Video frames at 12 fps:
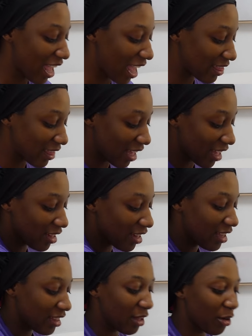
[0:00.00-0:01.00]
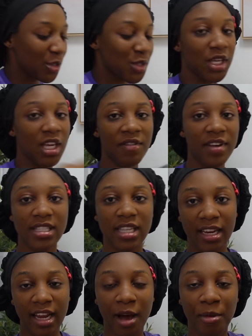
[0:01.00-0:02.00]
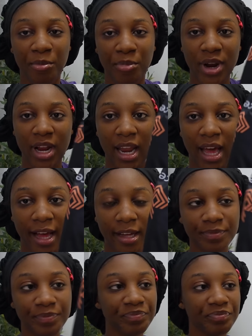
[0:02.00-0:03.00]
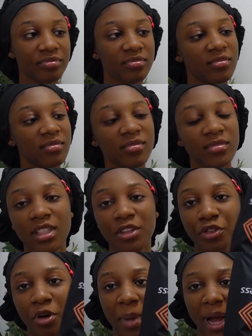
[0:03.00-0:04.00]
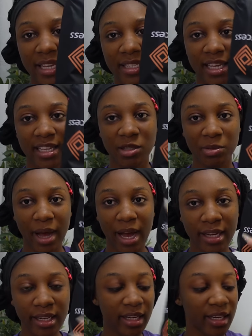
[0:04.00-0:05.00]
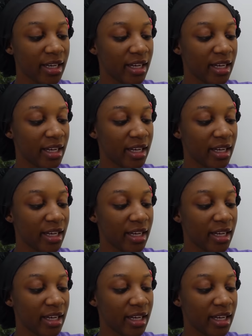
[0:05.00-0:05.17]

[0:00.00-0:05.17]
And then they also give us an umbrella from Access Bank.